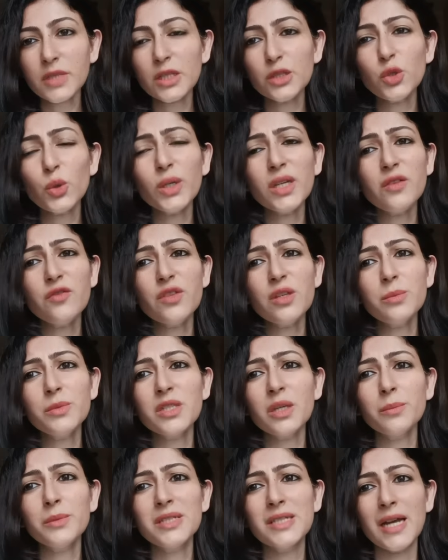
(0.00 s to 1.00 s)
So give them
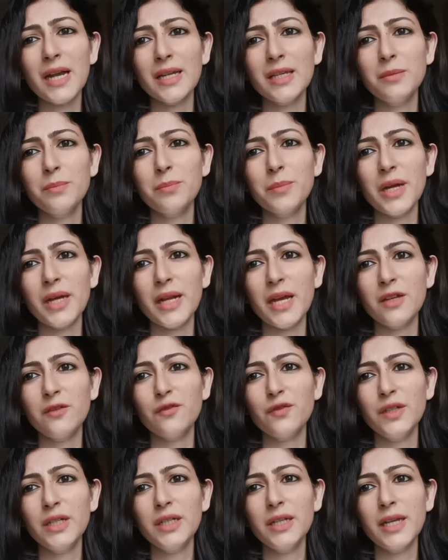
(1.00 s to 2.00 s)
some time, and I
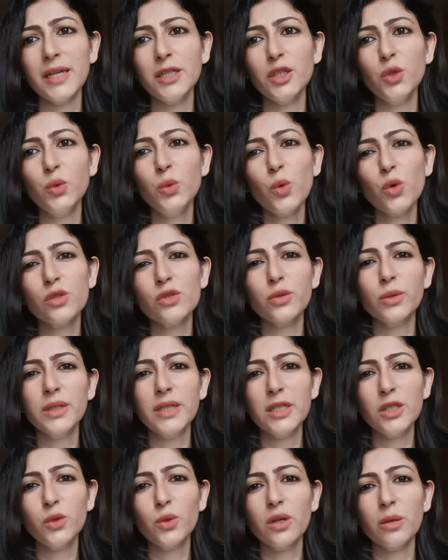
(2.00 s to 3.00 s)
feel like you also
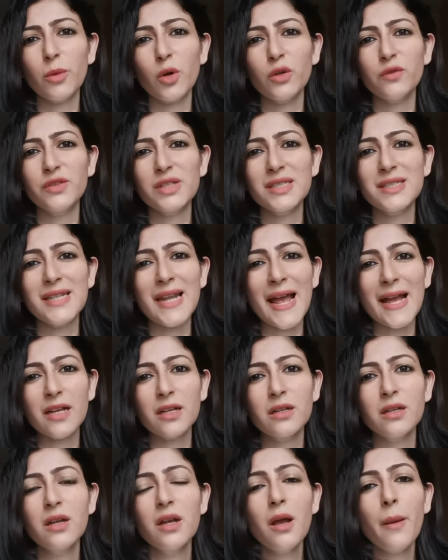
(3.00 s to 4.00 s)
need to come out of this lack